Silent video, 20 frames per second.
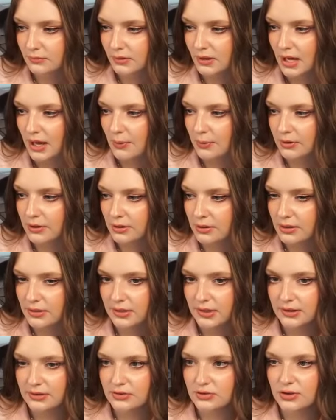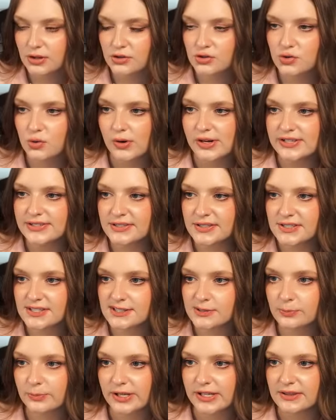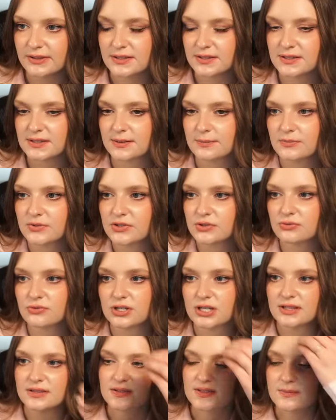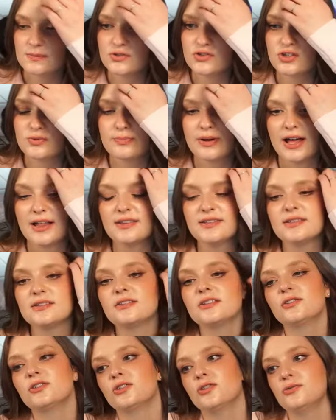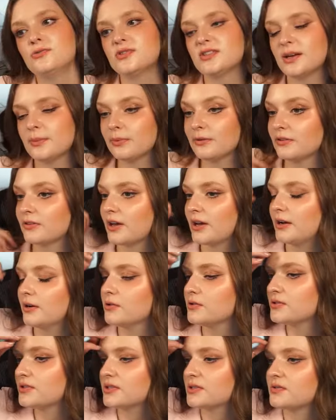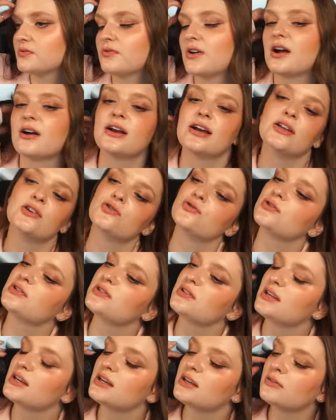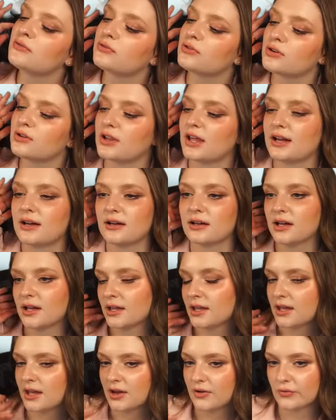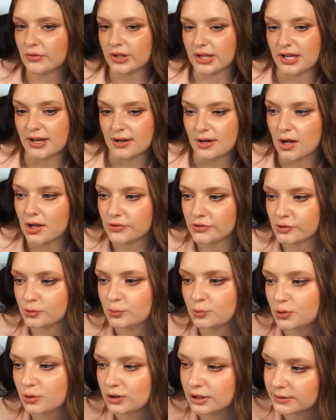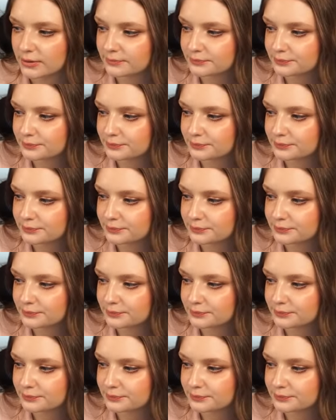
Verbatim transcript: I wonder, the, the choice to split The Sims 3 and Sims 3 Pets into two separate titles is very interesting for like a, for like a console port.